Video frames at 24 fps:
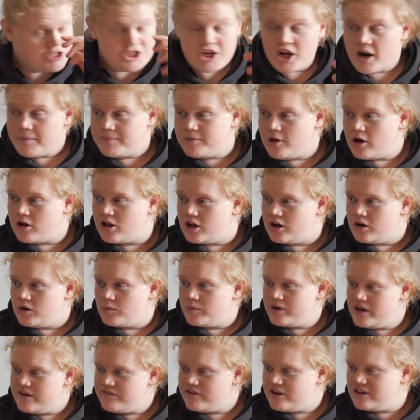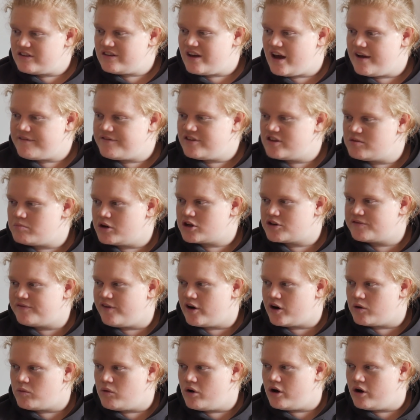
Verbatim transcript: Shut up, Lachlan. We never get to have this much fun at